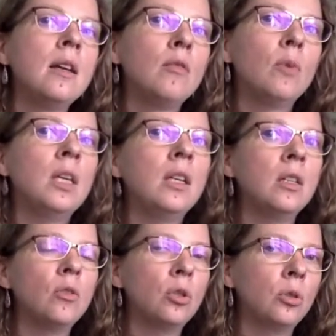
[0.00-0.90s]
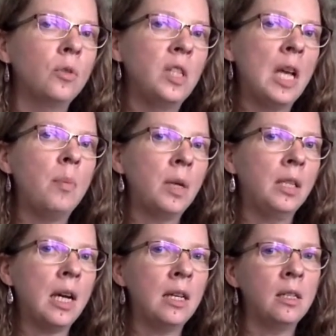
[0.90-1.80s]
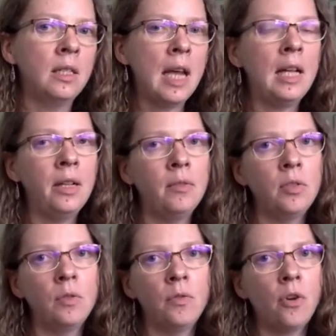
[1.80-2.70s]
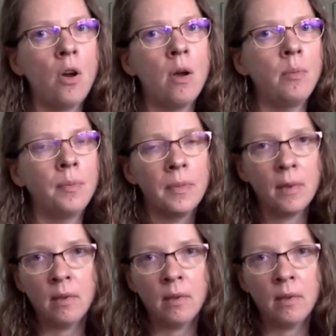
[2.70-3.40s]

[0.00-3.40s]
we sort of separate ourselves from